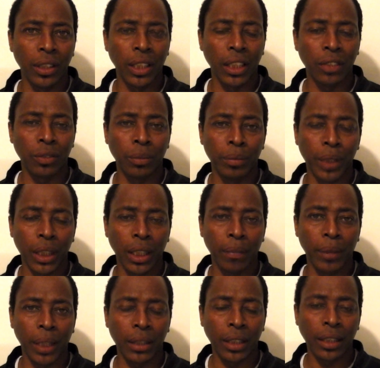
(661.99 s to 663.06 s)
of niggas from
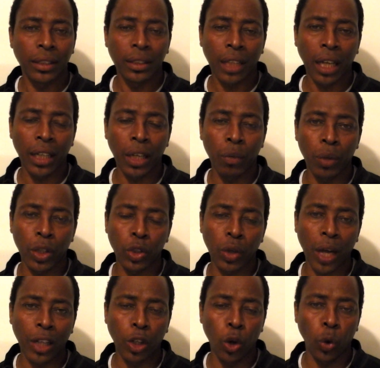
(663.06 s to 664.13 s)
GMS that decide they want to
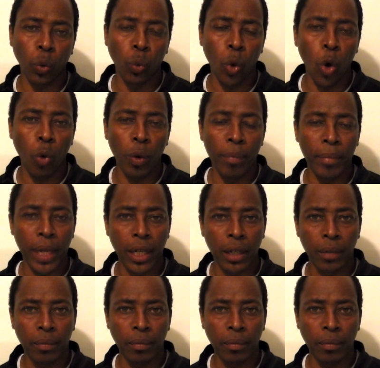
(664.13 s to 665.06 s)
try to go to war with me.